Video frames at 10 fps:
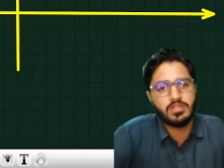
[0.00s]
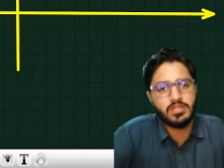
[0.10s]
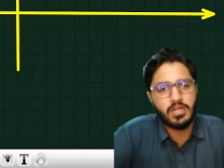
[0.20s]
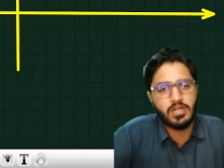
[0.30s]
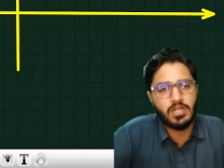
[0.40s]

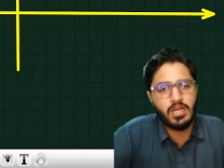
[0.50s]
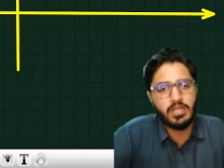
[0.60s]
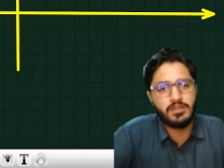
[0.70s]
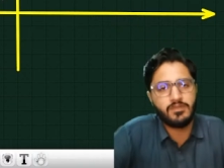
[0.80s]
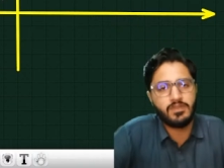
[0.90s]
current
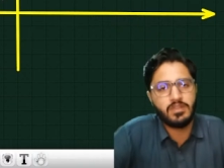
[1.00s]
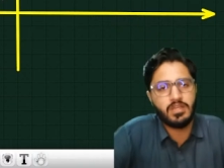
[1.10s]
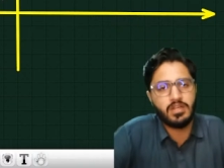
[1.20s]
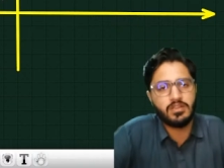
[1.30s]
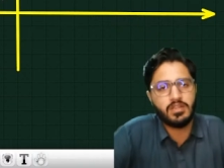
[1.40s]
I,
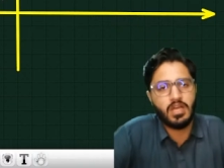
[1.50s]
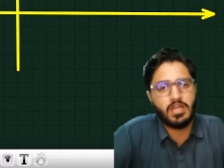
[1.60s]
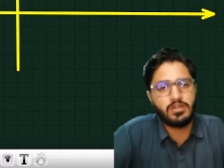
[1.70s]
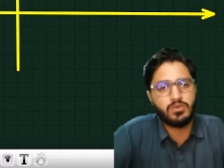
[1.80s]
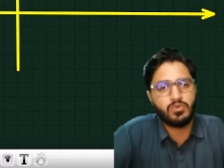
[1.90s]
here is
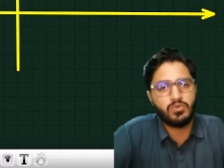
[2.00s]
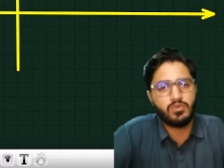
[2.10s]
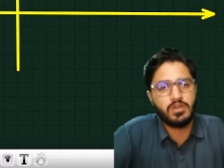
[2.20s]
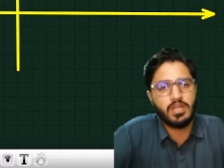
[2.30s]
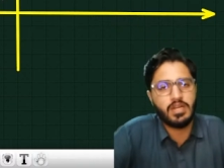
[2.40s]
I2
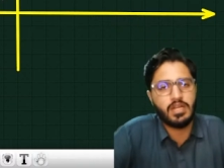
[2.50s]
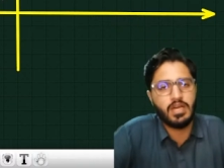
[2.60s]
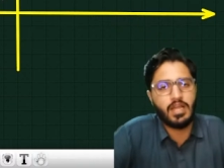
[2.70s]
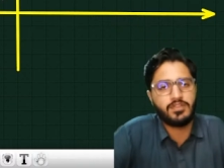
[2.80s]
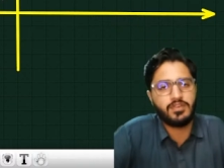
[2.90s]
and
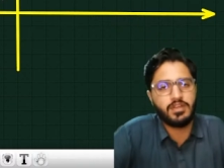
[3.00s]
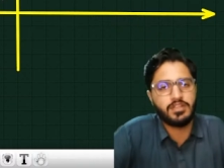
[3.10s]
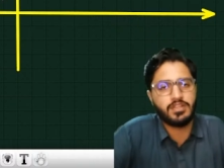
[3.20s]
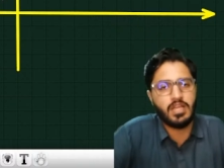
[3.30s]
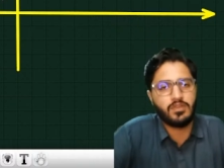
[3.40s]
I3, it
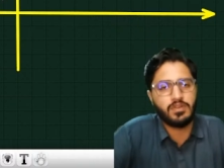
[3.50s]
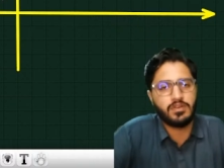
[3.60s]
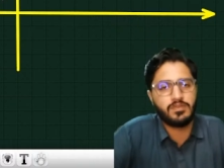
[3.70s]
is I1.